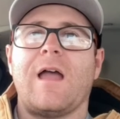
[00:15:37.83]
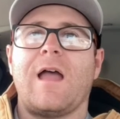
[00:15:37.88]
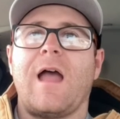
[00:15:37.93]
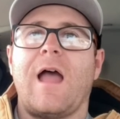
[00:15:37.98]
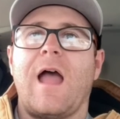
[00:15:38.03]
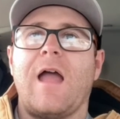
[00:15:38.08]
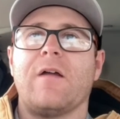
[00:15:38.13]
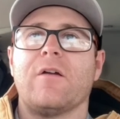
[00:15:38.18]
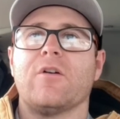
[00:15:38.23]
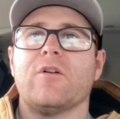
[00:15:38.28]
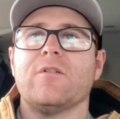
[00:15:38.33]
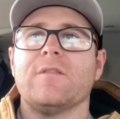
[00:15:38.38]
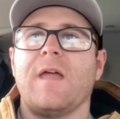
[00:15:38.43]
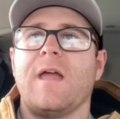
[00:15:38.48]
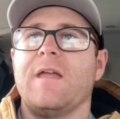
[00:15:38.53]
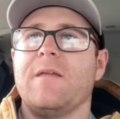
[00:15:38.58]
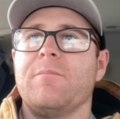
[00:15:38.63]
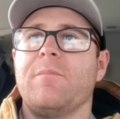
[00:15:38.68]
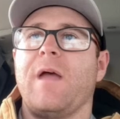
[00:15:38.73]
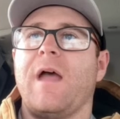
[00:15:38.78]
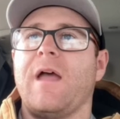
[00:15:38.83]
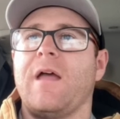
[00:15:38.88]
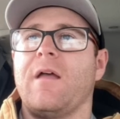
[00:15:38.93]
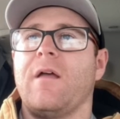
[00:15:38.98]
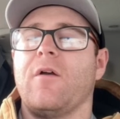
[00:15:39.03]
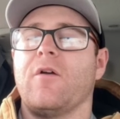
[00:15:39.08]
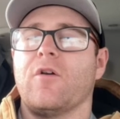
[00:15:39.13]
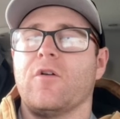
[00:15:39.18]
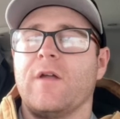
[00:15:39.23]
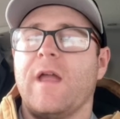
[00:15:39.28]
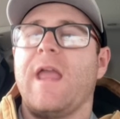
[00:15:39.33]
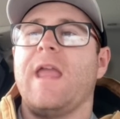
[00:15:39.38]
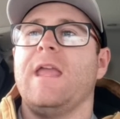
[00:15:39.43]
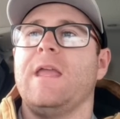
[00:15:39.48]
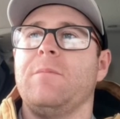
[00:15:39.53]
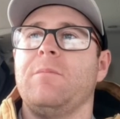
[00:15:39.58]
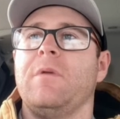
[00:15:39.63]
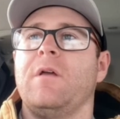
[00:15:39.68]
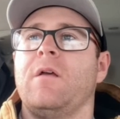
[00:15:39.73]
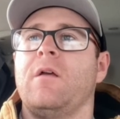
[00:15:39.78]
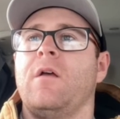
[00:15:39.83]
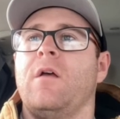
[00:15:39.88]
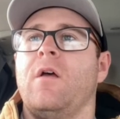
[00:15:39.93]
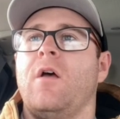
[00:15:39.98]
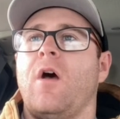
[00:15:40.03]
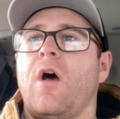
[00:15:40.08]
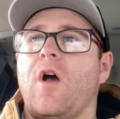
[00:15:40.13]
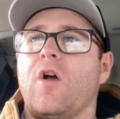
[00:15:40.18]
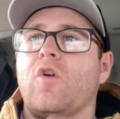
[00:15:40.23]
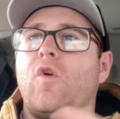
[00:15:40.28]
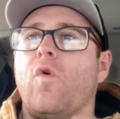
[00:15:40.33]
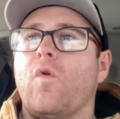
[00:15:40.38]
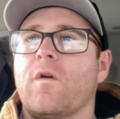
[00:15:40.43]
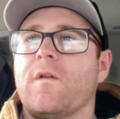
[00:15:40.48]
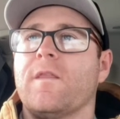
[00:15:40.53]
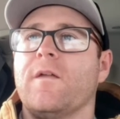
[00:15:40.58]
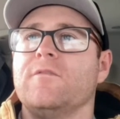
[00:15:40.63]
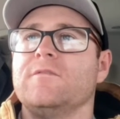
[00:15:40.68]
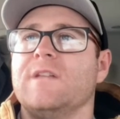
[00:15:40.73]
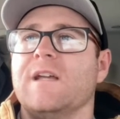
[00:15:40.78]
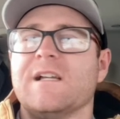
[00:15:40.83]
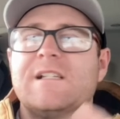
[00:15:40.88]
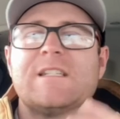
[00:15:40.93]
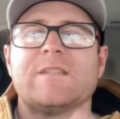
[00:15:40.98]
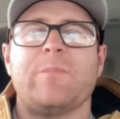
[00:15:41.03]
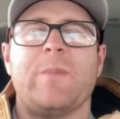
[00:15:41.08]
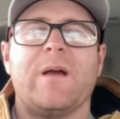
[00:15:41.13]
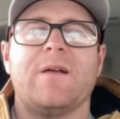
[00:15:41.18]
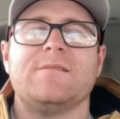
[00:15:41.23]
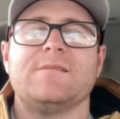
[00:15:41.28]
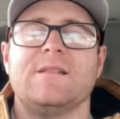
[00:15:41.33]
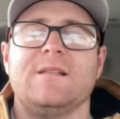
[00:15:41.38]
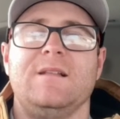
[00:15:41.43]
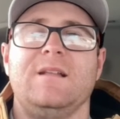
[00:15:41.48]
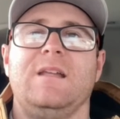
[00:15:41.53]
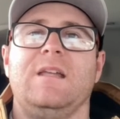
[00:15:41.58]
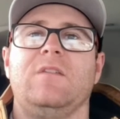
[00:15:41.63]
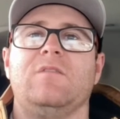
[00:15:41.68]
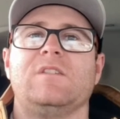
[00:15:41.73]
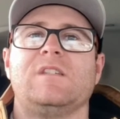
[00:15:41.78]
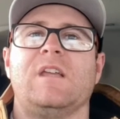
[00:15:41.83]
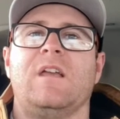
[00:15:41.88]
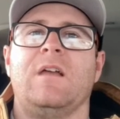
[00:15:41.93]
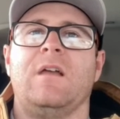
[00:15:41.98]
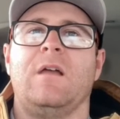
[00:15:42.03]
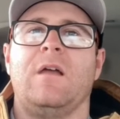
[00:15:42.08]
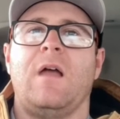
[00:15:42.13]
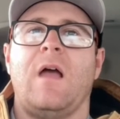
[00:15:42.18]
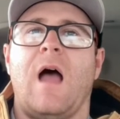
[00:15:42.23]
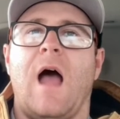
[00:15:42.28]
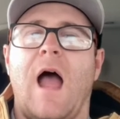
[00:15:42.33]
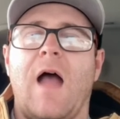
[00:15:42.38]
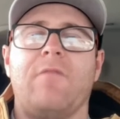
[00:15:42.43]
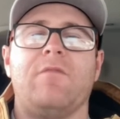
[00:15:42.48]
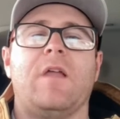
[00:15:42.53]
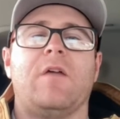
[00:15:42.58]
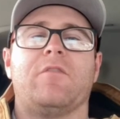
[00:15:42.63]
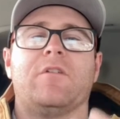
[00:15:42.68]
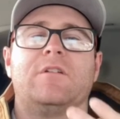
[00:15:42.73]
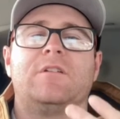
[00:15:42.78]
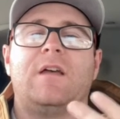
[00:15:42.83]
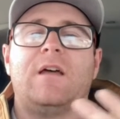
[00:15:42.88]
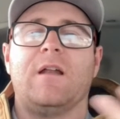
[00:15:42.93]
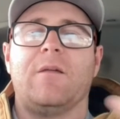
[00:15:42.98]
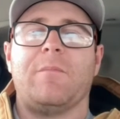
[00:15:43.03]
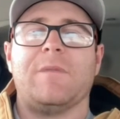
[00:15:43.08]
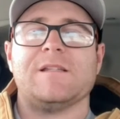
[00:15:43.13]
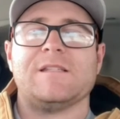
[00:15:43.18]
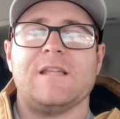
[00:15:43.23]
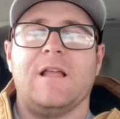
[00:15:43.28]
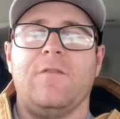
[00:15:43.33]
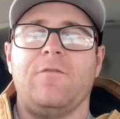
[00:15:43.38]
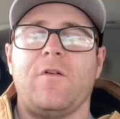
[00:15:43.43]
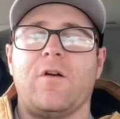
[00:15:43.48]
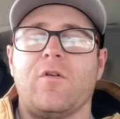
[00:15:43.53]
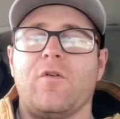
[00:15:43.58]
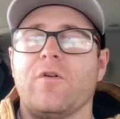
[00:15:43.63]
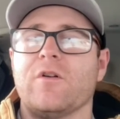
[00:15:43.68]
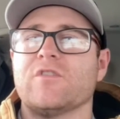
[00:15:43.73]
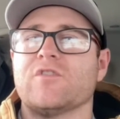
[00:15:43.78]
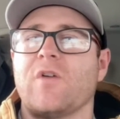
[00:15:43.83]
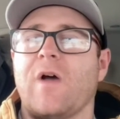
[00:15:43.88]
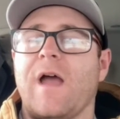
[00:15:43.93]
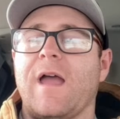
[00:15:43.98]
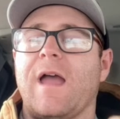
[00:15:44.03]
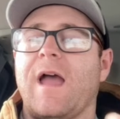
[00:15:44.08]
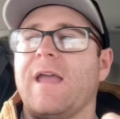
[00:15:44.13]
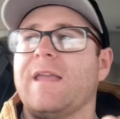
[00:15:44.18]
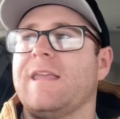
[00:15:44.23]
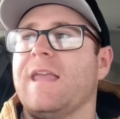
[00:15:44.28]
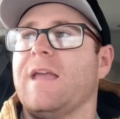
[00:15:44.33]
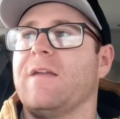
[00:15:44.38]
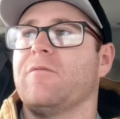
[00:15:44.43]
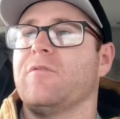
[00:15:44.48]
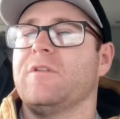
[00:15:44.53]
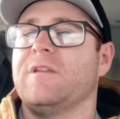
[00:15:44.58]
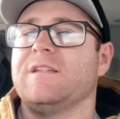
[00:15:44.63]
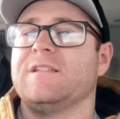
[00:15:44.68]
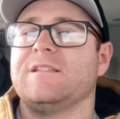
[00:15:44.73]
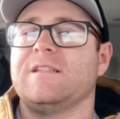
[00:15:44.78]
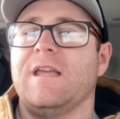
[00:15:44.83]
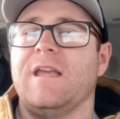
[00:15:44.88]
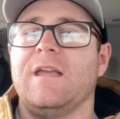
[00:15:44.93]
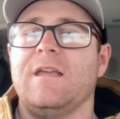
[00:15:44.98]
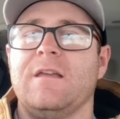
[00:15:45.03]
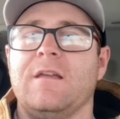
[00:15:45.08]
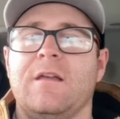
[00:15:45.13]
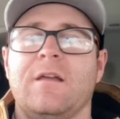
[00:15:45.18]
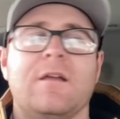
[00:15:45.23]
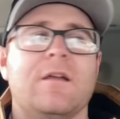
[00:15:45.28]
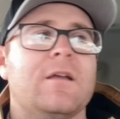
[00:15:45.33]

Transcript: I heard that impact or AIM on corn though does speckle the leaves. I've never done it myself on corn, so I can't really say.